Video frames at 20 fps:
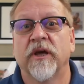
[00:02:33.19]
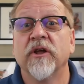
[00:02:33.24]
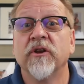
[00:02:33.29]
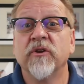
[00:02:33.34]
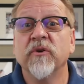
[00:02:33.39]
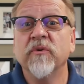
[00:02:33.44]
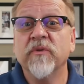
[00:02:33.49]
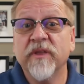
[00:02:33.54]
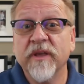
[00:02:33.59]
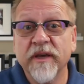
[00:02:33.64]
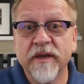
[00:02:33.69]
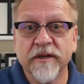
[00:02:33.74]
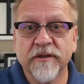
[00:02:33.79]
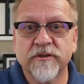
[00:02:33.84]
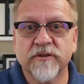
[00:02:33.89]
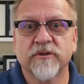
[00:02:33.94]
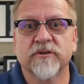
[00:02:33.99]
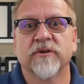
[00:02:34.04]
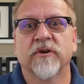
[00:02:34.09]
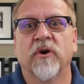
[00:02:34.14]
do
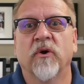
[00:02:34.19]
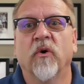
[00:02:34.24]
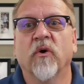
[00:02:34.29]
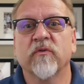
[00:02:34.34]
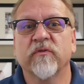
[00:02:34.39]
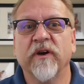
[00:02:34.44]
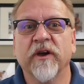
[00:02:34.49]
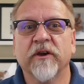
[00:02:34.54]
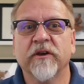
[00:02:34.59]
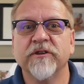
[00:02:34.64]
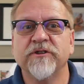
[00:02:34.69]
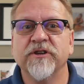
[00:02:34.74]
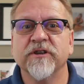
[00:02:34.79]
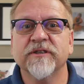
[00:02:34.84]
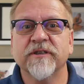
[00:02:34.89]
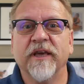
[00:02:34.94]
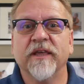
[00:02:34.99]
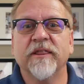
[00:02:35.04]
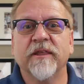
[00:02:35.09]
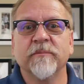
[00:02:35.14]
this, or if I could
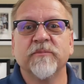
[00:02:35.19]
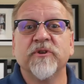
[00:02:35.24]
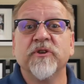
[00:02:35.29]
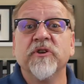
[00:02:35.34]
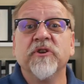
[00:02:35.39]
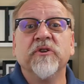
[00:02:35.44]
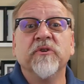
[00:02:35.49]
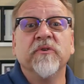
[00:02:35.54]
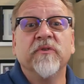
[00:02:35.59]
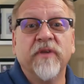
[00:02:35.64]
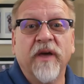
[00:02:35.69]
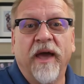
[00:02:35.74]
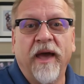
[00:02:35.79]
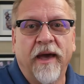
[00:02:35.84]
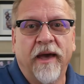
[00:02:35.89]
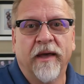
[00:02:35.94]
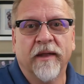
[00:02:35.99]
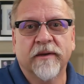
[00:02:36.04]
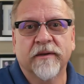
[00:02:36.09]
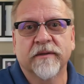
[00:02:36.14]
just get them to do
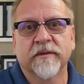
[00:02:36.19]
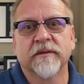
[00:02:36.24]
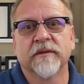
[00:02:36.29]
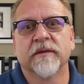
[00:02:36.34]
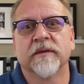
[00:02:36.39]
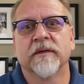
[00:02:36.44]
that,